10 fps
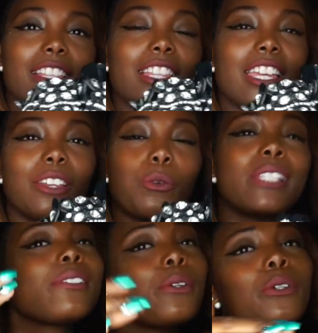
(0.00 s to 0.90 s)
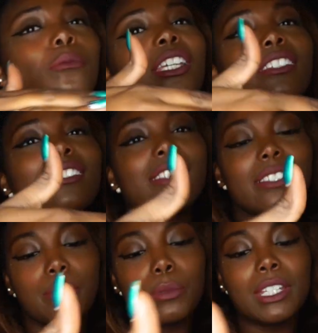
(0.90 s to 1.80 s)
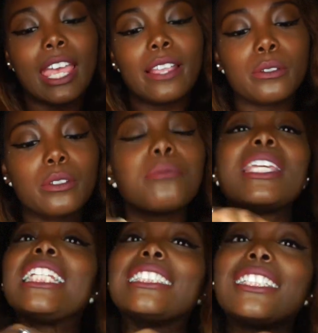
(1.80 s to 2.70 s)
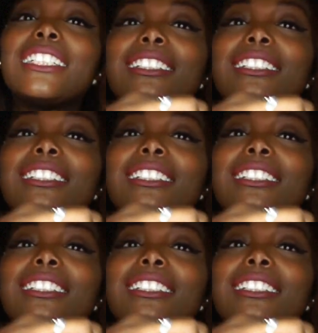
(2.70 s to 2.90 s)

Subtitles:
Like, what sold me is this bedazzled mint